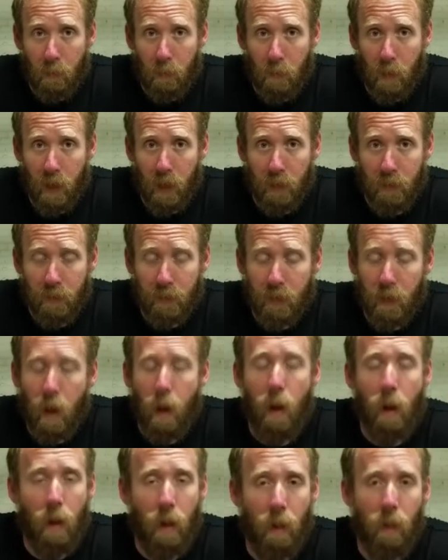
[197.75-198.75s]
but
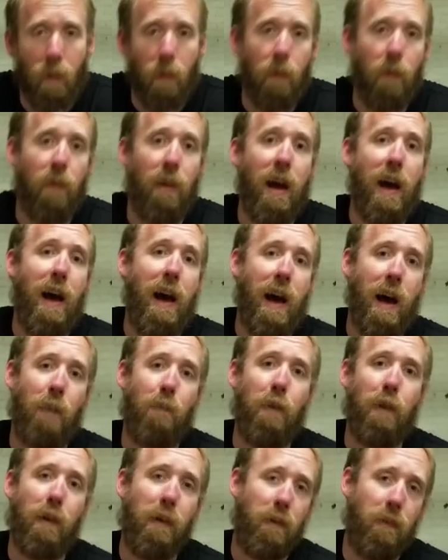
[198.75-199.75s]
all the
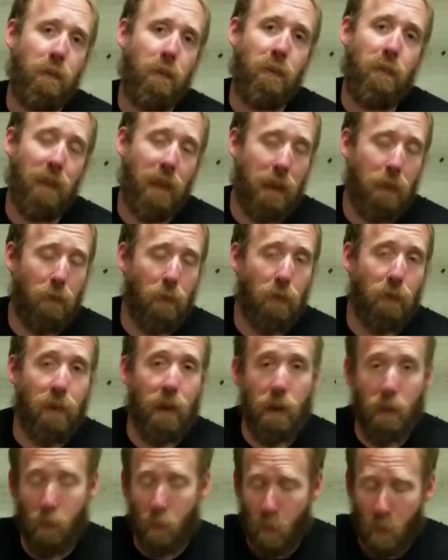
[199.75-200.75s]
hop flavors
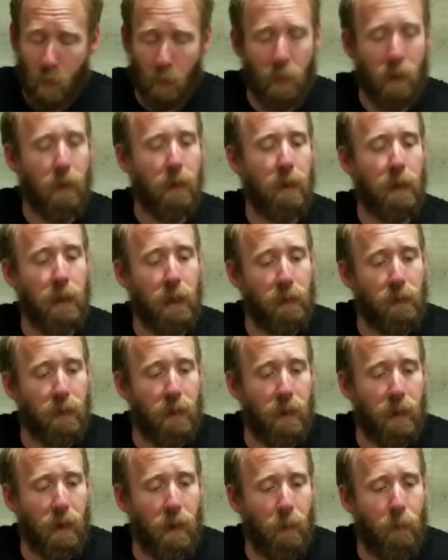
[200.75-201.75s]
and aroma gets
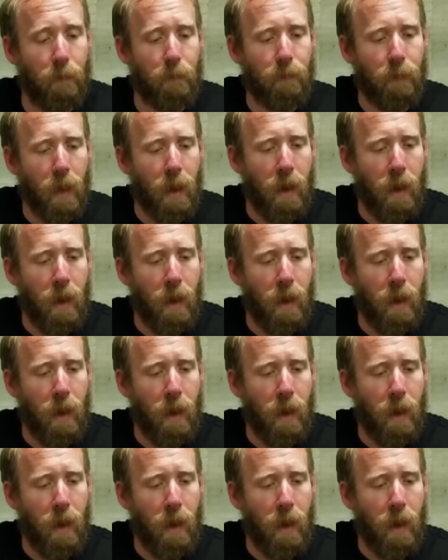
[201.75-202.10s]
in there.